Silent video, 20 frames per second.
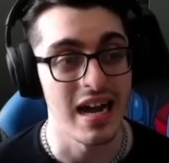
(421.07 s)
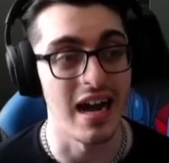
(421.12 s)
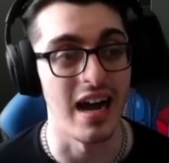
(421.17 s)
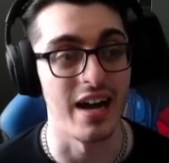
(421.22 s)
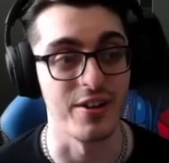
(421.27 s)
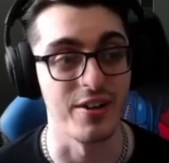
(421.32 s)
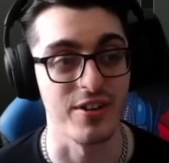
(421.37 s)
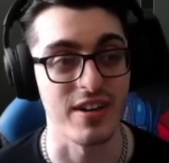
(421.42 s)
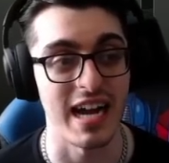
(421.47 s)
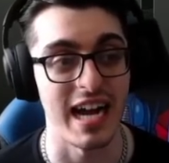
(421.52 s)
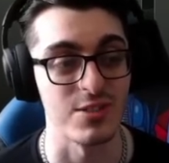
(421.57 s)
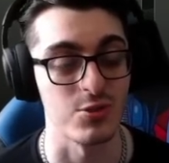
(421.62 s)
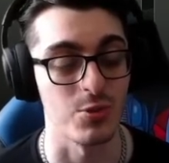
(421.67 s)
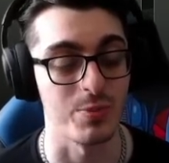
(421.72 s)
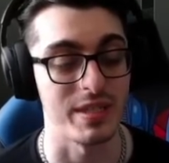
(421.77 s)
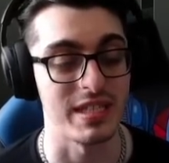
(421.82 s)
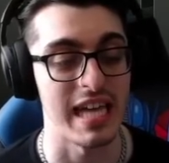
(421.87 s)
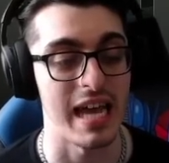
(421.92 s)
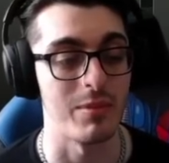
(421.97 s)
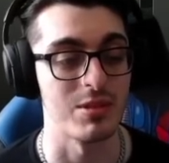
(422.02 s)
Your cons will be
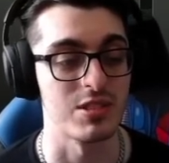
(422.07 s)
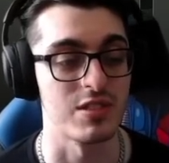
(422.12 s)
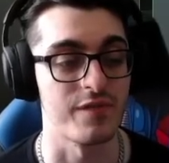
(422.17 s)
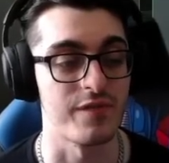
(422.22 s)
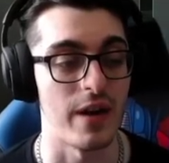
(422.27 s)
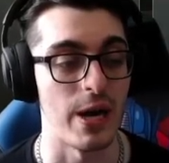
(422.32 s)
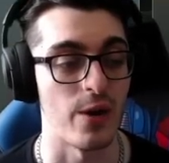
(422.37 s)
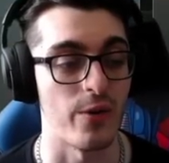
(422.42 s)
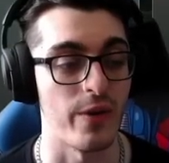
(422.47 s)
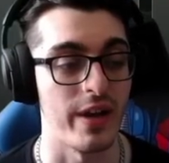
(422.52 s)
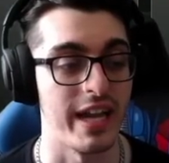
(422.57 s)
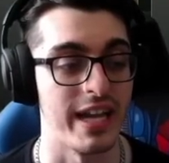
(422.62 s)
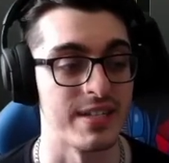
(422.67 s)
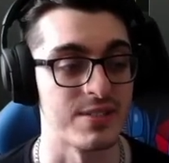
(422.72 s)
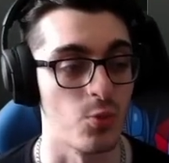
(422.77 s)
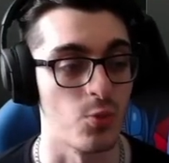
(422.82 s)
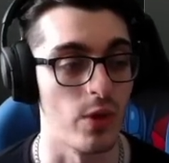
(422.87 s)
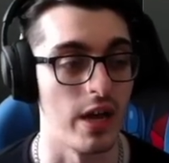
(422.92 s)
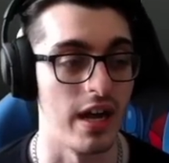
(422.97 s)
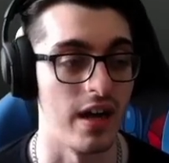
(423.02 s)
damage and fire rate as
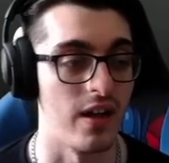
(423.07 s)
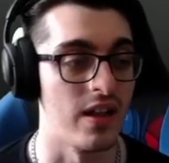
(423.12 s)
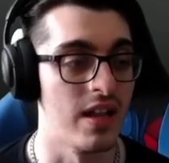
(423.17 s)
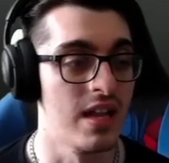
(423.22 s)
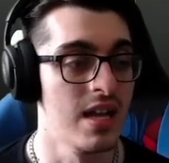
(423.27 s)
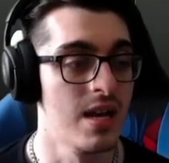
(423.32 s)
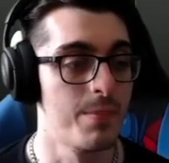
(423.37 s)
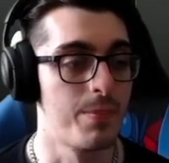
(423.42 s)
well.